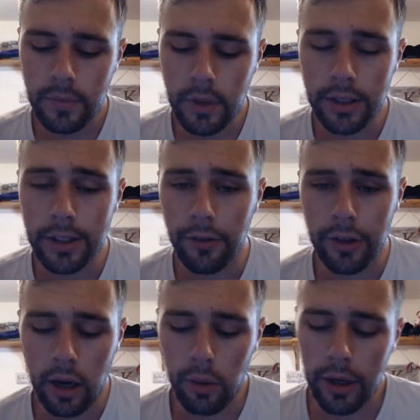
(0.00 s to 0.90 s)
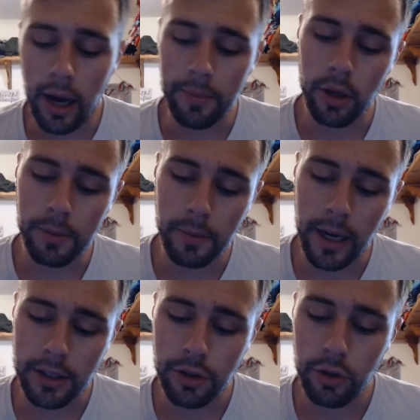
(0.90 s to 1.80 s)
It's definitely not one I'm coming
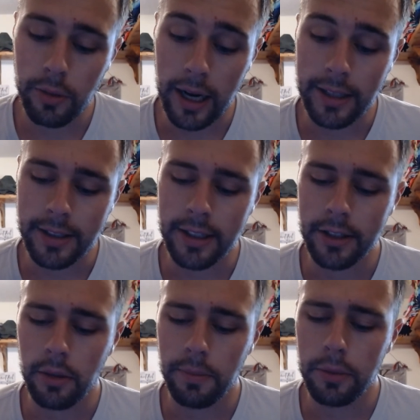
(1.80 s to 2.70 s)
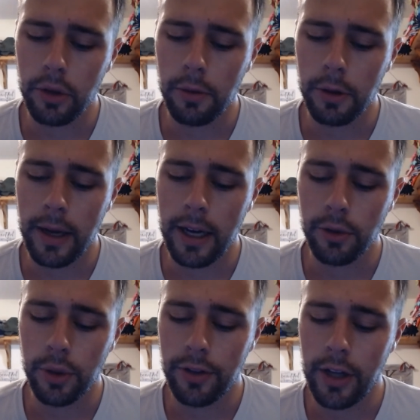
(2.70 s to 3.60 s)
back to, but I could see some people coming back
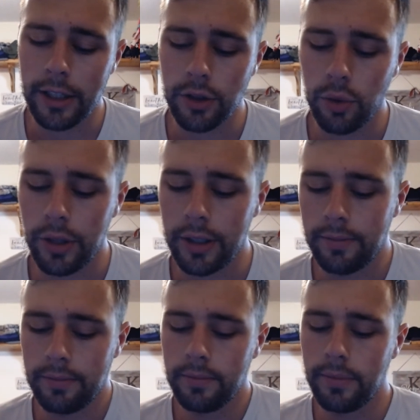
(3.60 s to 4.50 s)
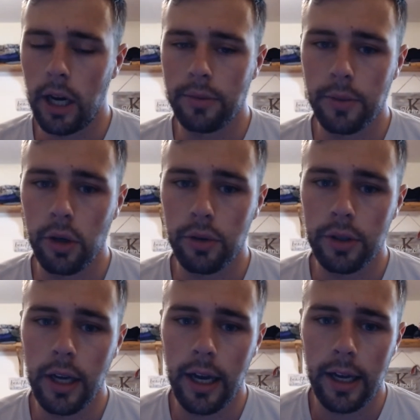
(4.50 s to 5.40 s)
to it if they enjoy Pop
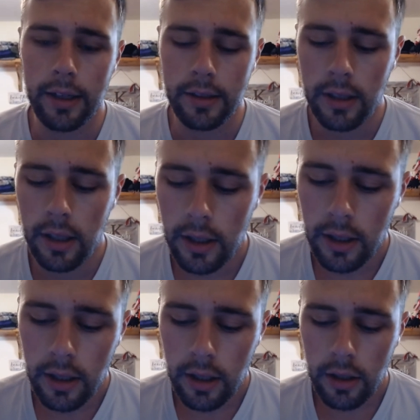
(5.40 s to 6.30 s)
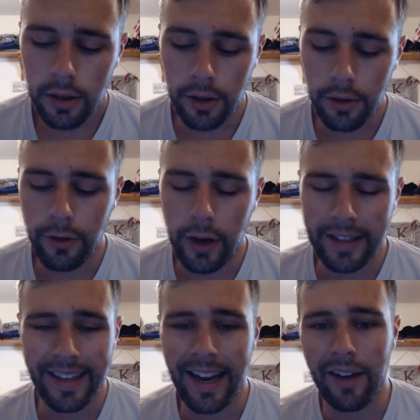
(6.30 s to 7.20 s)
Smoke and, the fact
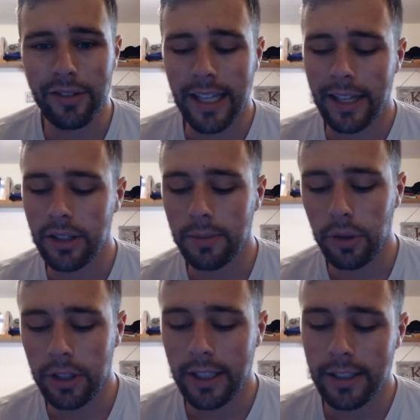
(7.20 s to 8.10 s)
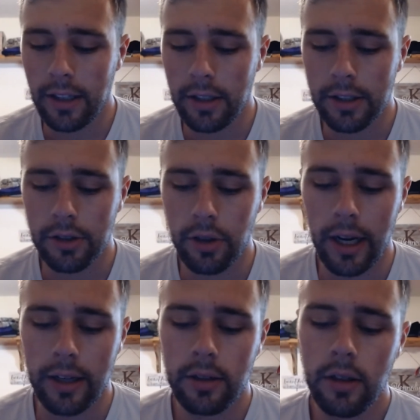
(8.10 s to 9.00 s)
that Nav is actually pretty decent on this
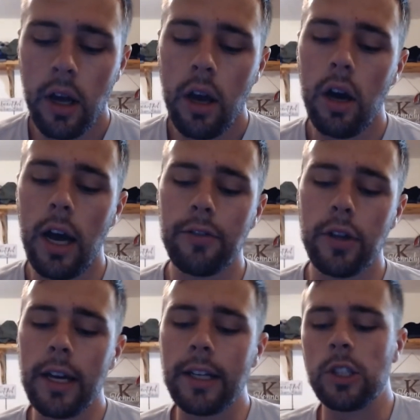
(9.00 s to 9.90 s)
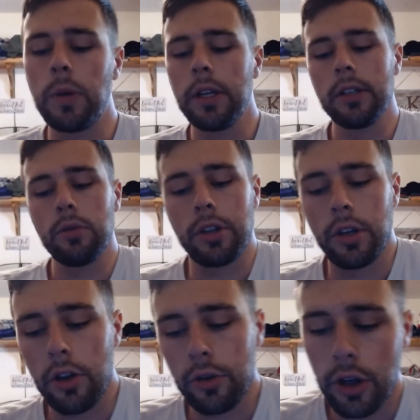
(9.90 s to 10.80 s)
track. After that is Spend It with
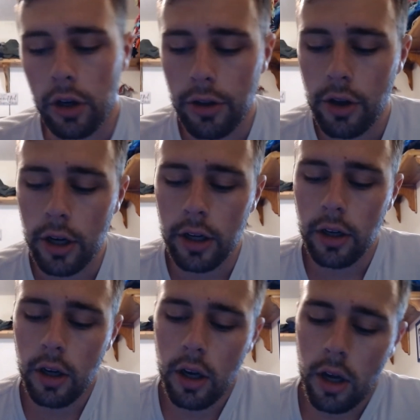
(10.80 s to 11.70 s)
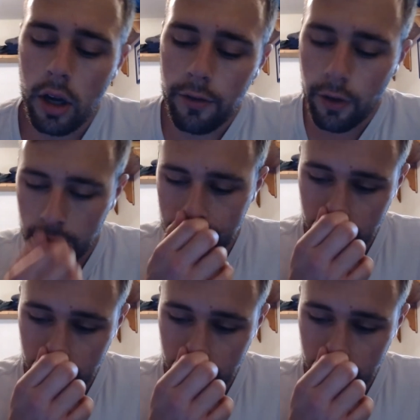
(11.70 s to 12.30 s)
another Young Thug verse.